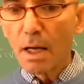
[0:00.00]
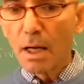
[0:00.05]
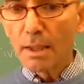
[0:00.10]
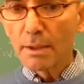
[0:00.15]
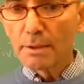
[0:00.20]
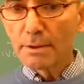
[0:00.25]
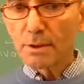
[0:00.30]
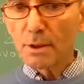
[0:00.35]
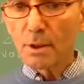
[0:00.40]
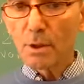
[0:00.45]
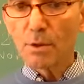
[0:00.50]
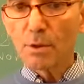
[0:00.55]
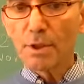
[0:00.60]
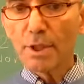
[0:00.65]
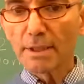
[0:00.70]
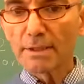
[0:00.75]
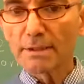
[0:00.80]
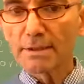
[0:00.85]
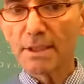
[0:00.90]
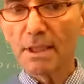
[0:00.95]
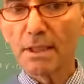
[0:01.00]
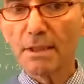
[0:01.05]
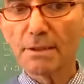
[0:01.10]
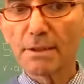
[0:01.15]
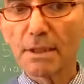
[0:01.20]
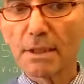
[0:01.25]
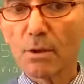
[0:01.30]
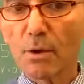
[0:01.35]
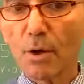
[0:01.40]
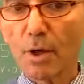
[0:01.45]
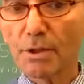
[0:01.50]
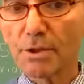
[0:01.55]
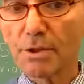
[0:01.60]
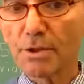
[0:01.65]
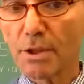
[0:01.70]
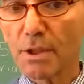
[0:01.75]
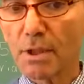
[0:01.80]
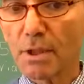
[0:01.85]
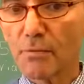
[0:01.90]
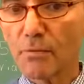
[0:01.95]
So yes, there is a
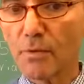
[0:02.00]
question.